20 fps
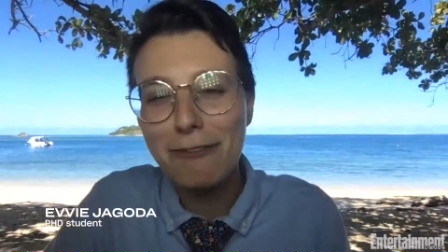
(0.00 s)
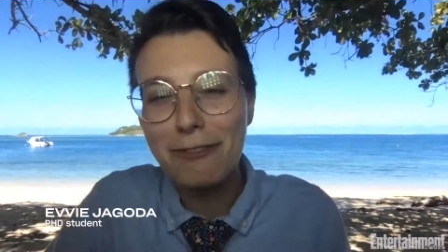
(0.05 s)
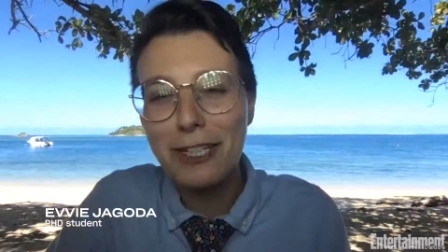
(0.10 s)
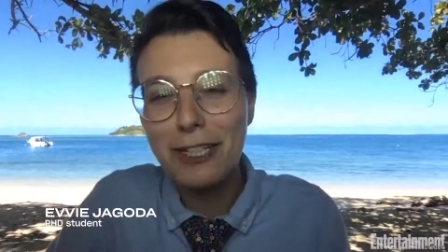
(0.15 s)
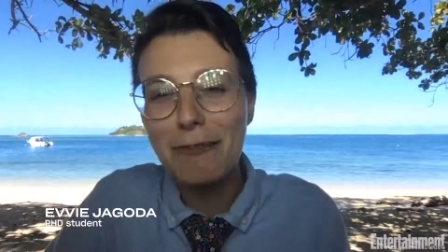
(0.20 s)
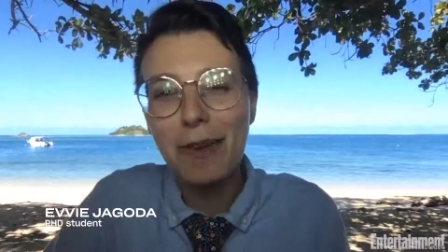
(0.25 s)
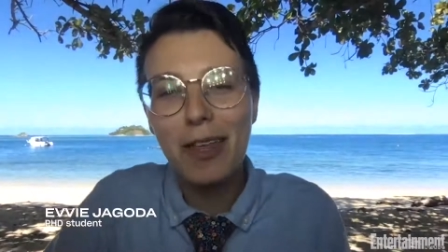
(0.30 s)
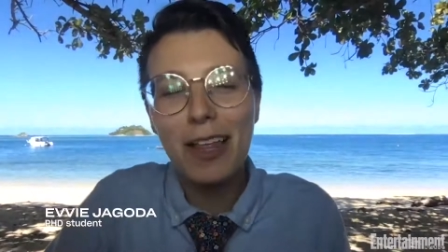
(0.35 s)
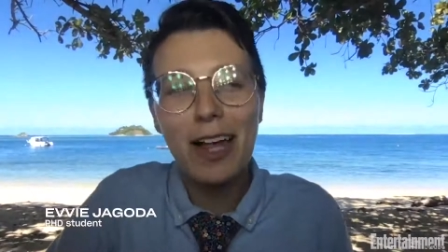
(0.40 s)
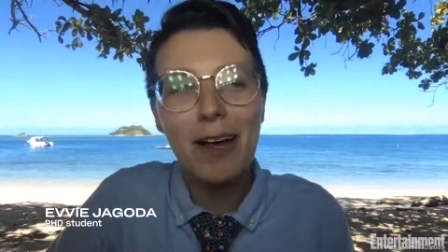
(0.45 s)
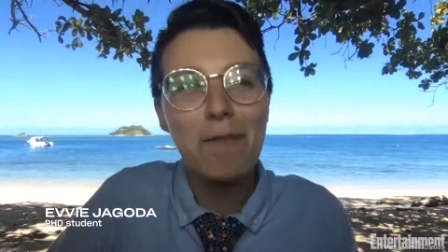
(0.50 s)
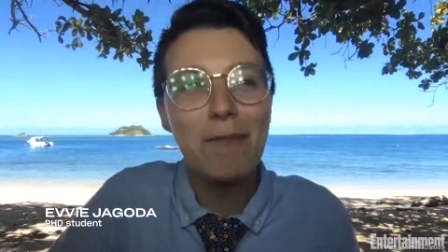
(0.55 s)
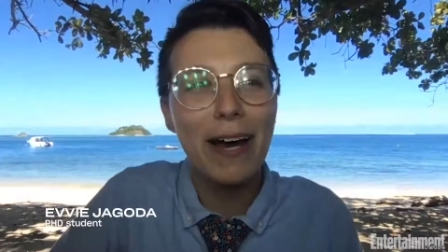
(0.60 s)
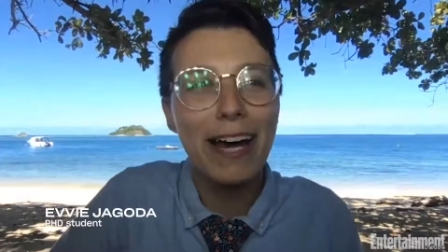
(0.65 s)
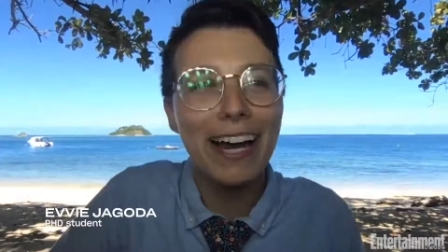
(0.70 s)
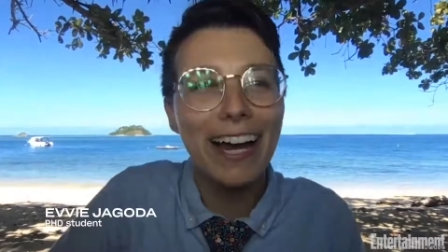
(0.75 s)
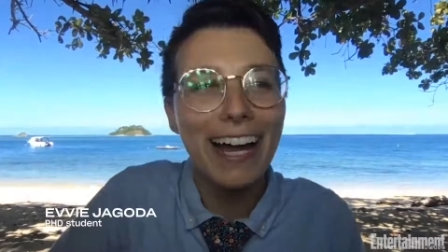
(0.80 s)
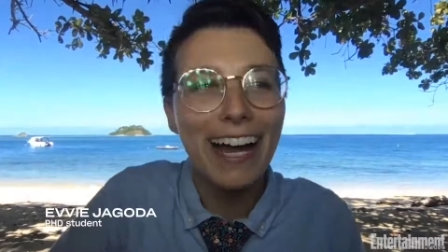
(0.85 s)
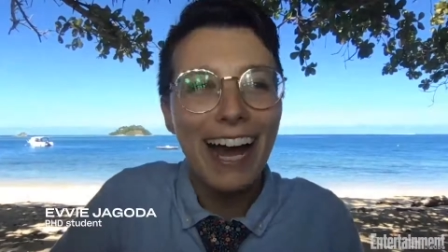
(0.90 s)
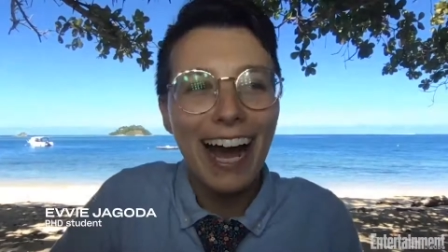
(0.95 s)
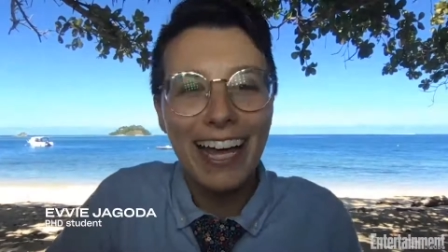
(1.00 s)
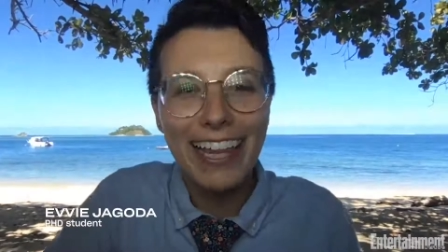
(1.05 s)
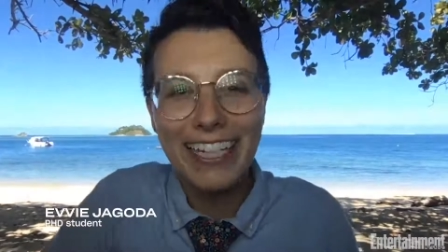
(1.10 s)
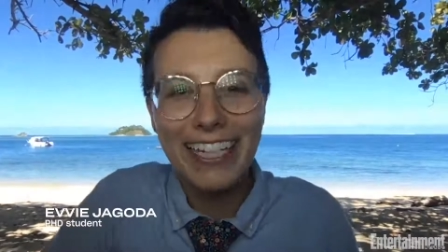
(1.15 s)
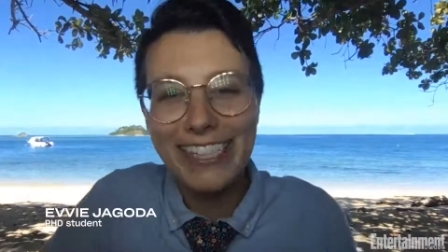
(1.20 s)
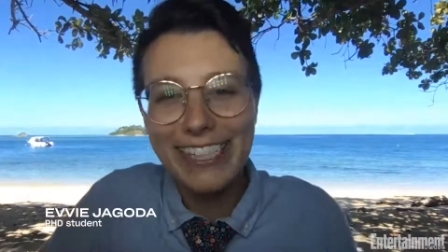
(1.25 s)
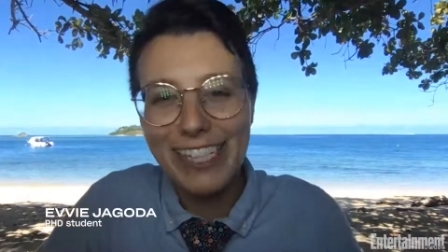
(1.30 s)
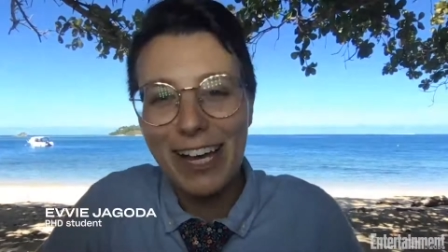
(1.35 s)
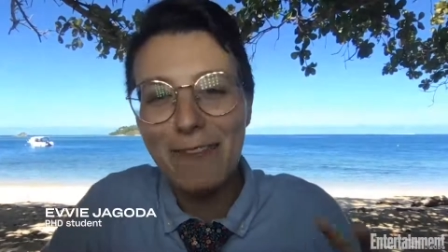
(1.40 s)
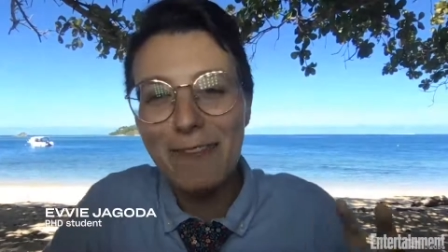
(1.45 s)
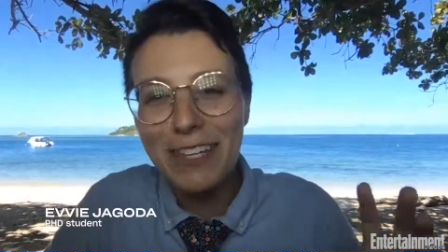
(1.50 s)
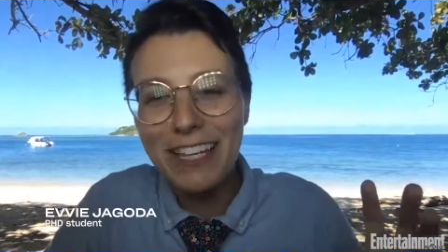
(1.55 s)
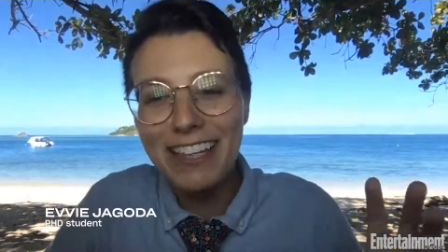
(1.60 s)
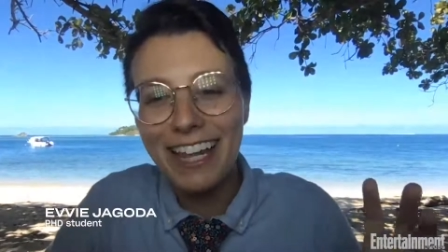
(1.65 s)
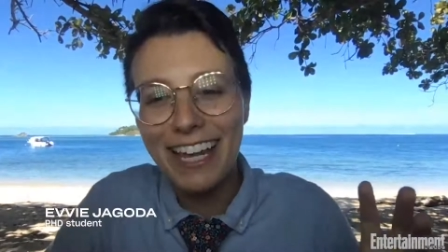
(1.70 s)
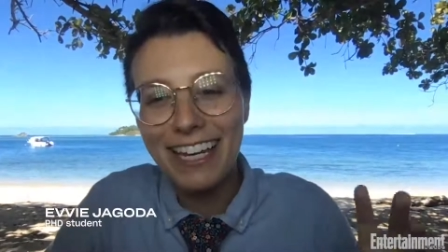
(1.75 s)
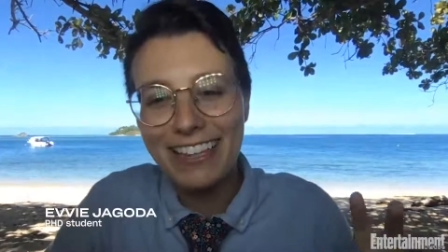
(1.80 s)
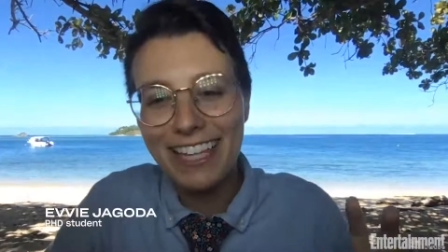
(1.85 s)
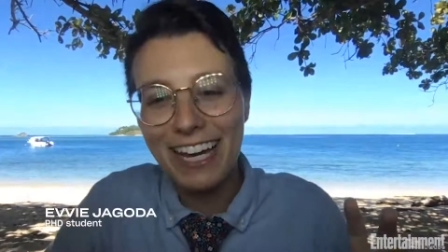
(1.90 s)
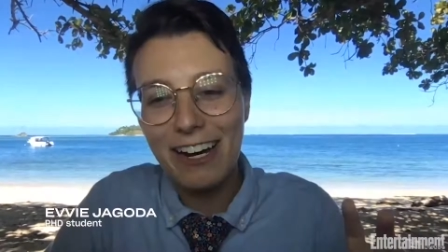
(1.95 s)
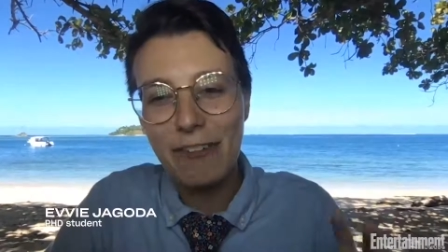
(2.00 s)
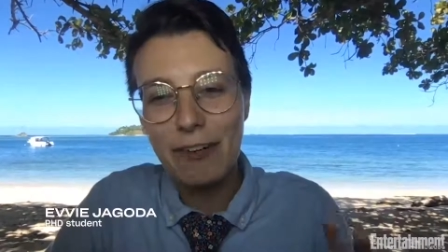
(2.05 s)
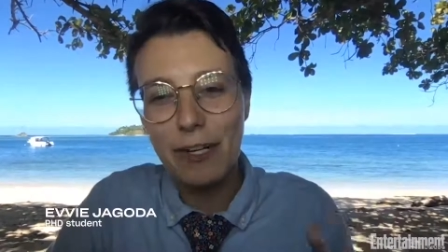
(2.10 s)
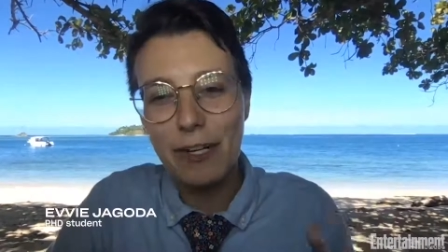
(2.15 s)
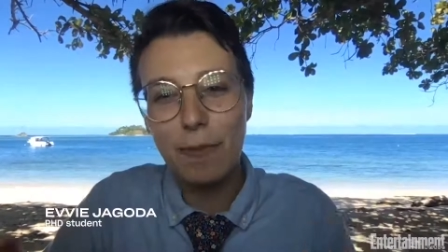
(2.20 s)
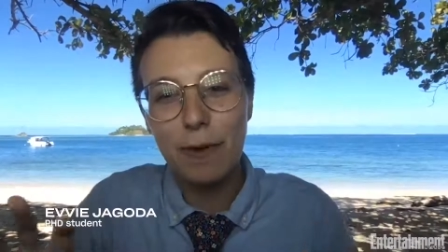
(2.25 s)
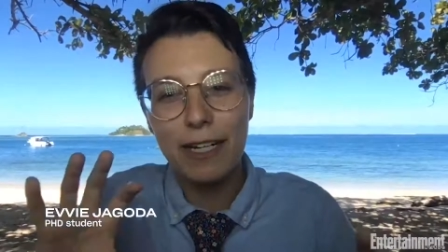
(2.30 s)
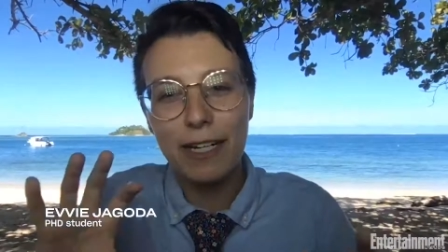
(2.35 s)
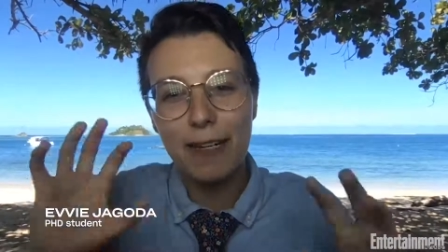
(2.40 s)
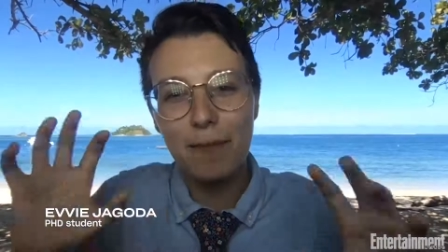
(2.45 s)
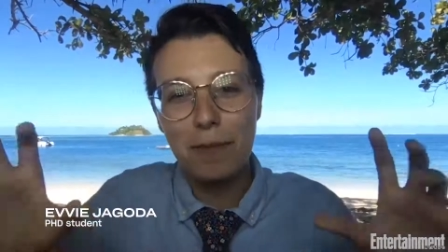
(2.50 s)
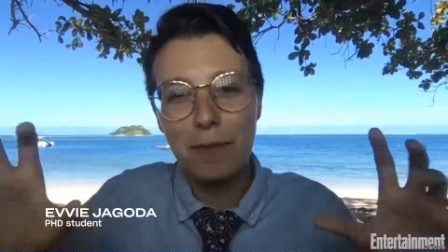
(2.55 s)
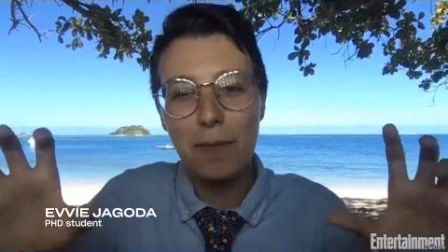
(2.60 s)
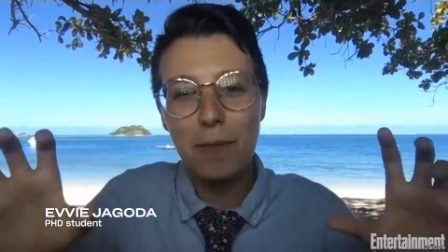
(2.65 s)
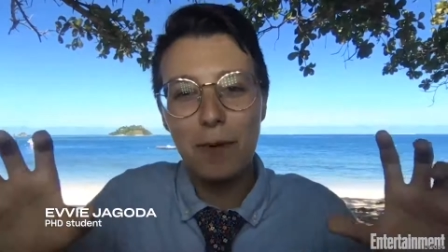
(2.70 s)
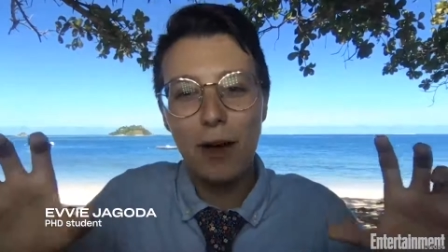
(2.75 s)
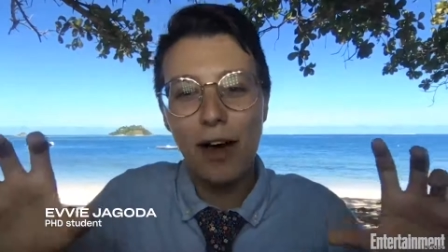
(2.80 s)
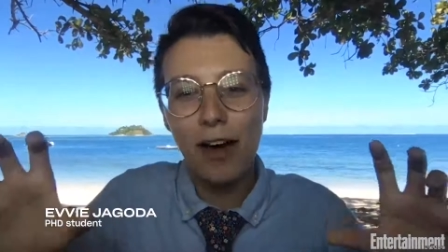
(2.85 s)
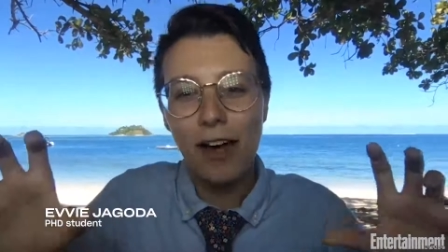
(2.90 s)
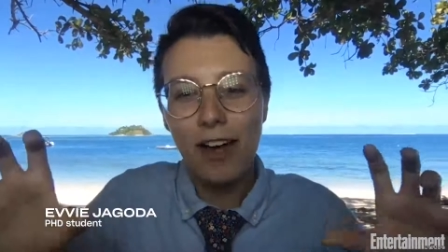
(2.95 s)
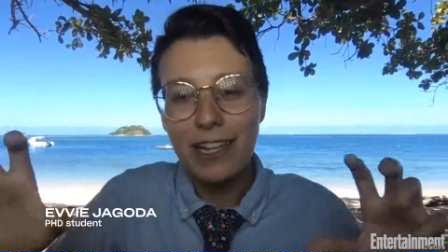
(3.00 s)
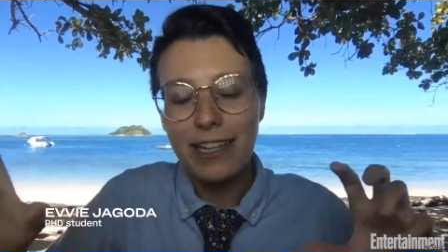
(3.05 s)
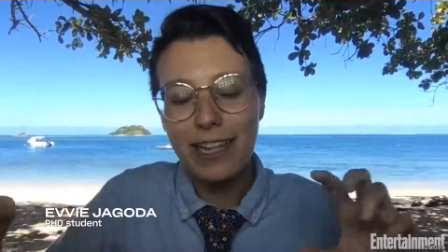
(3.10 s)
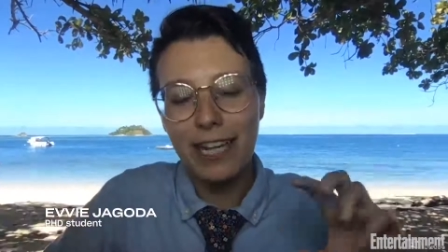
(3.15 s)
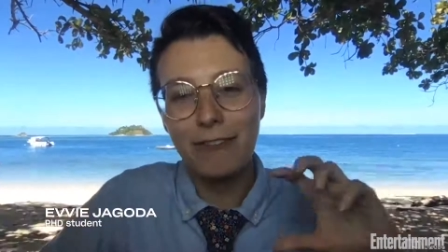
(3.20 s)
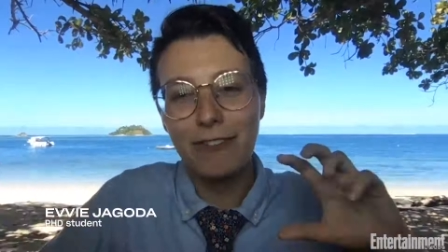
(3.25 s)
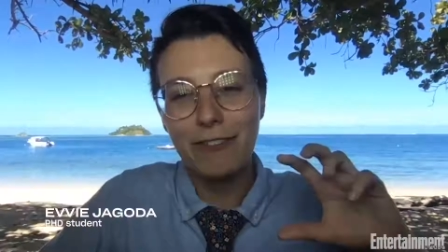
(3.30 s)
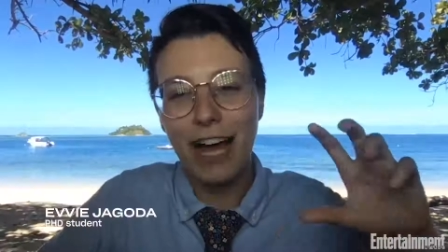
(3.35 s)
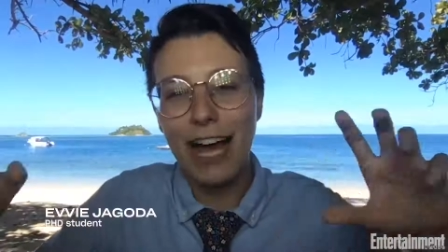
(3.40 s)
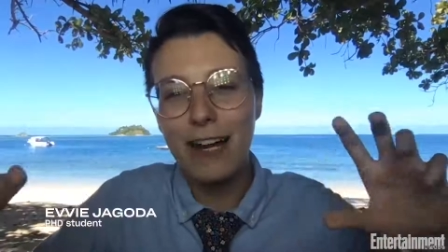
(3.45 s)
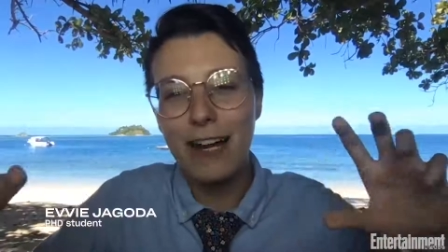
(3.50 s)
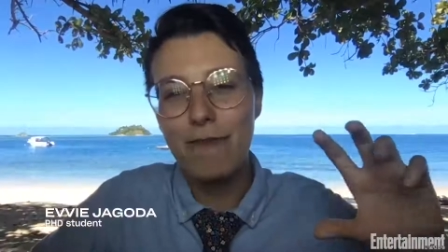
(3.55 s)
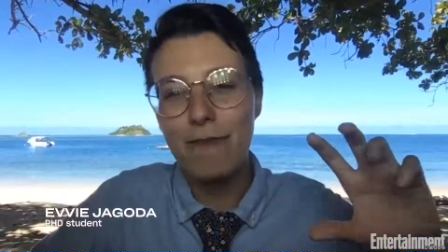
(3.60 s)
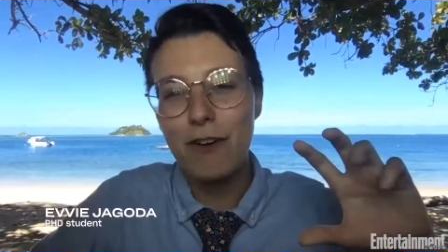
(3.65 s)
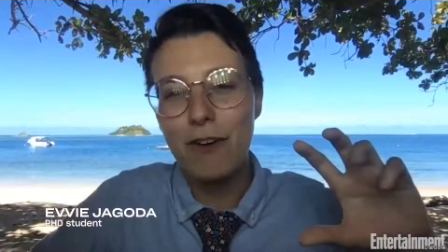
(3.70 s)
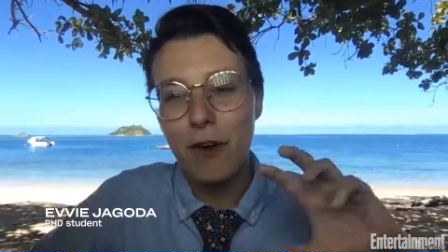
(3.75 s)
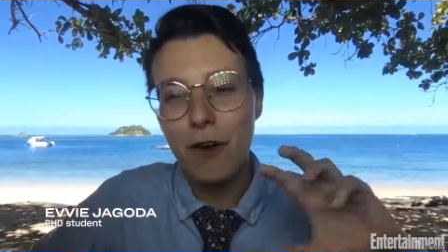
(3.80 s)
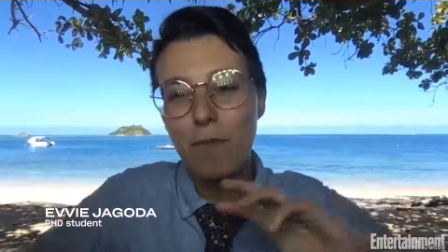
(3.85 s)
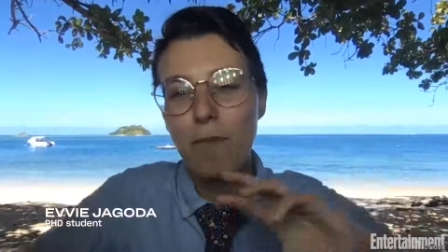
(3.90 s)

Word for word: formula but i think something like that where you're bringing people that have kind of